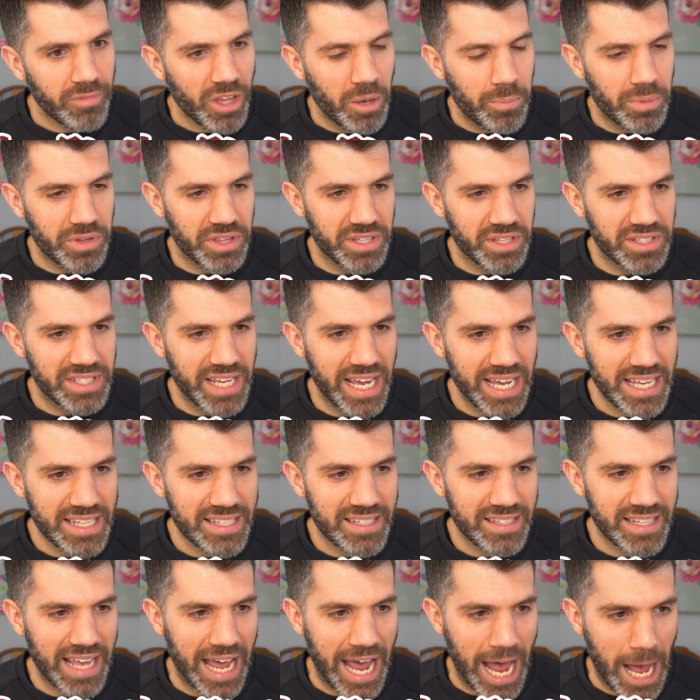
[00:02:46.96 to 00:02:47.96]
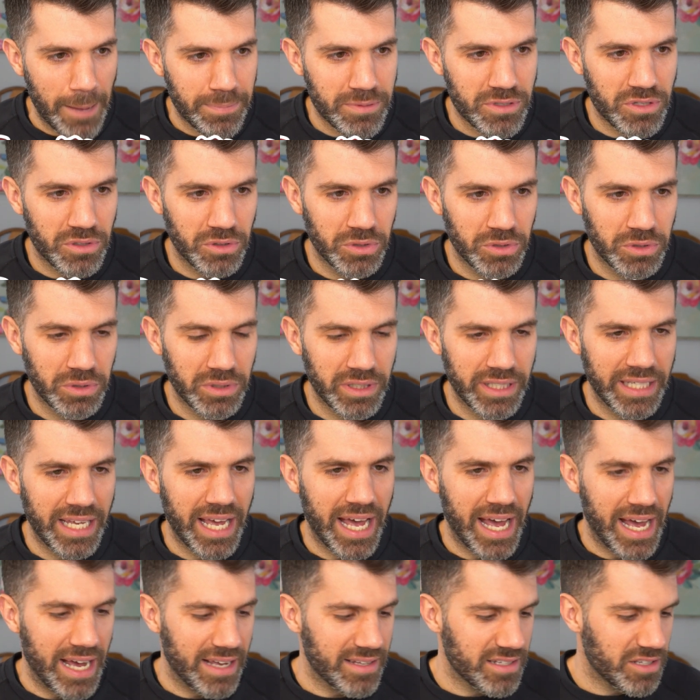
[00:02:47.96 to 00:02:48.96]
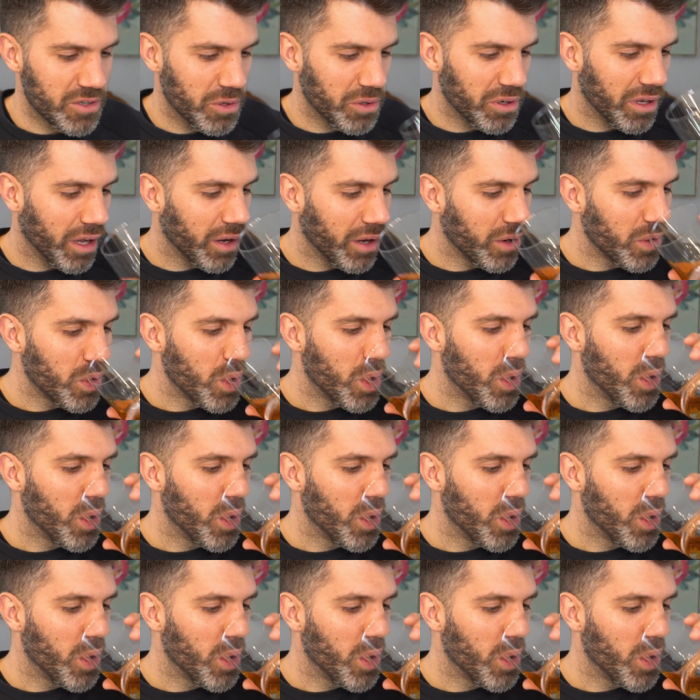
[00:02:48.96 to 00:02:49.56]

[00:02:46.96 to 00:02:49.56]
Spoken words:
but the taste absolutely has, hold on.